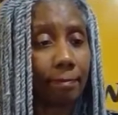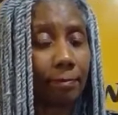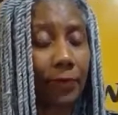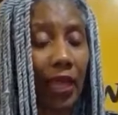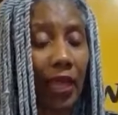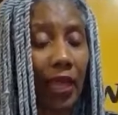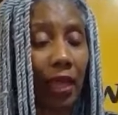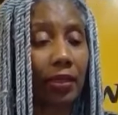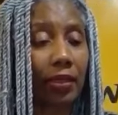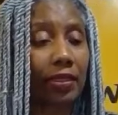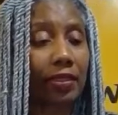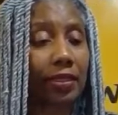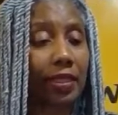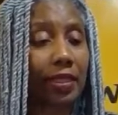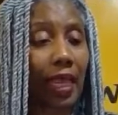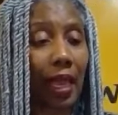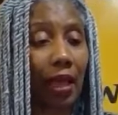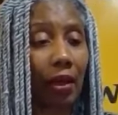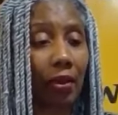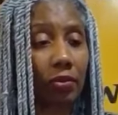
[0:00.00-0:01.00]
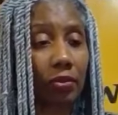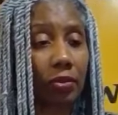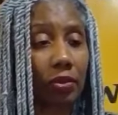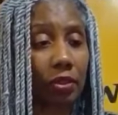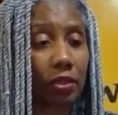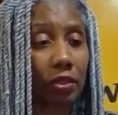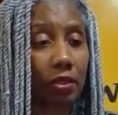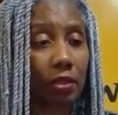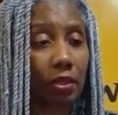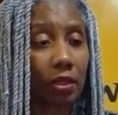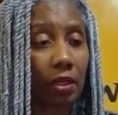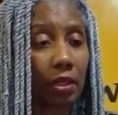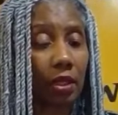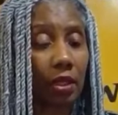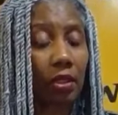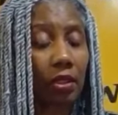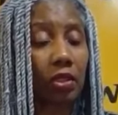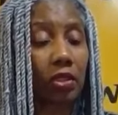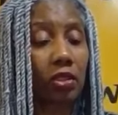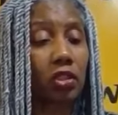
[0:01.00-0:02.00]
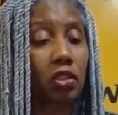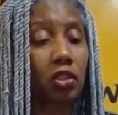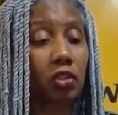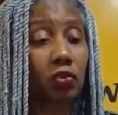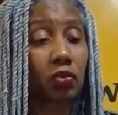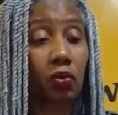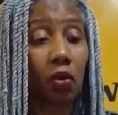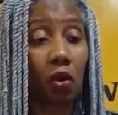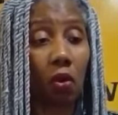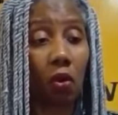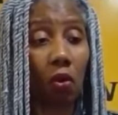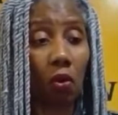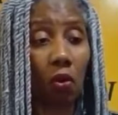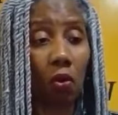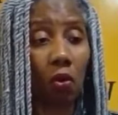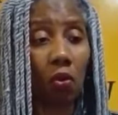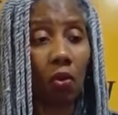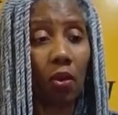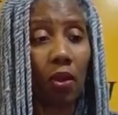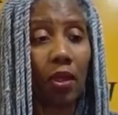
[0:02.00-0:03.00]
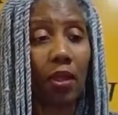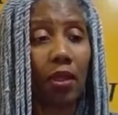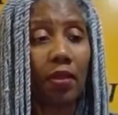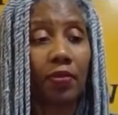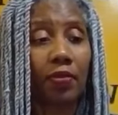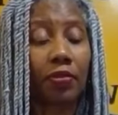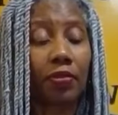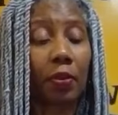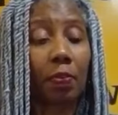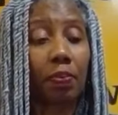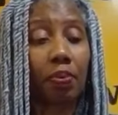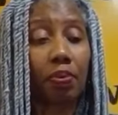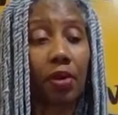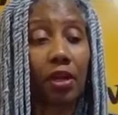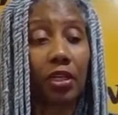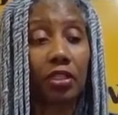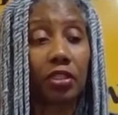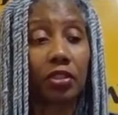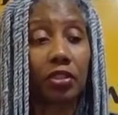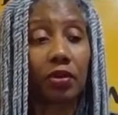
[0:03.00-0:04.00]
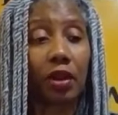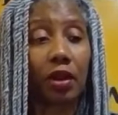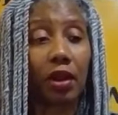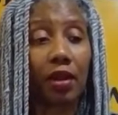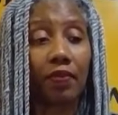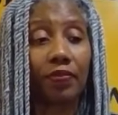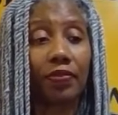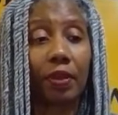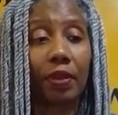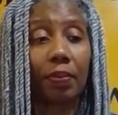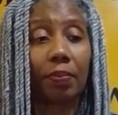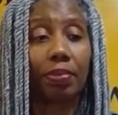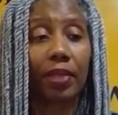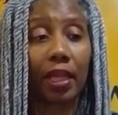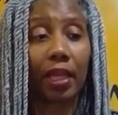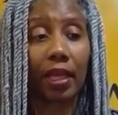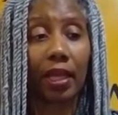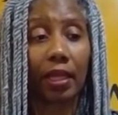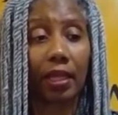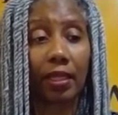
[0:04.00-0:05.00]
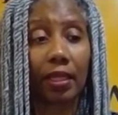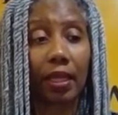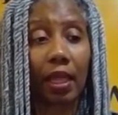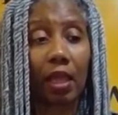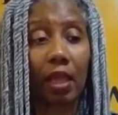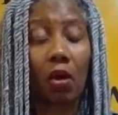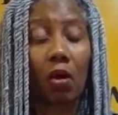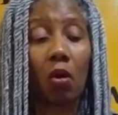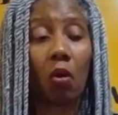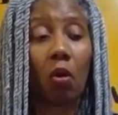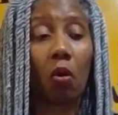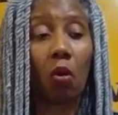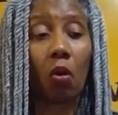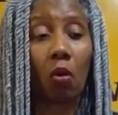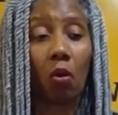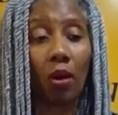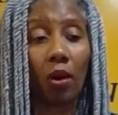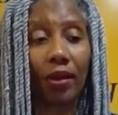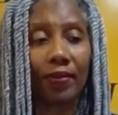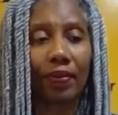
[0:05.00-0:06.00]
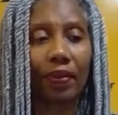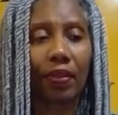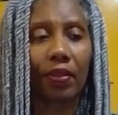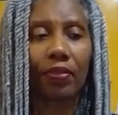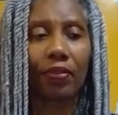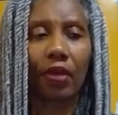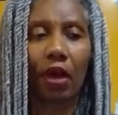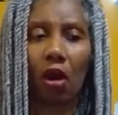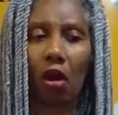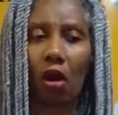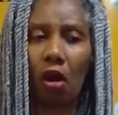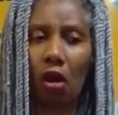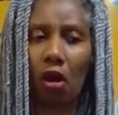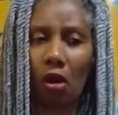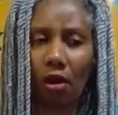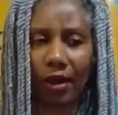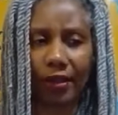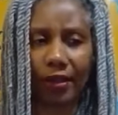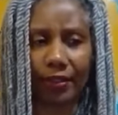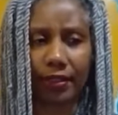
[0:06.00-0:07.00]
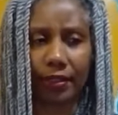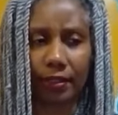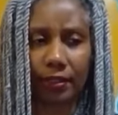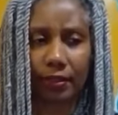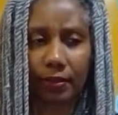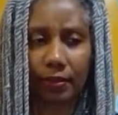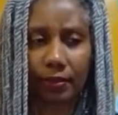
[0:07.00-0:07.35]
balance out, control the pressure of the blood on the heart.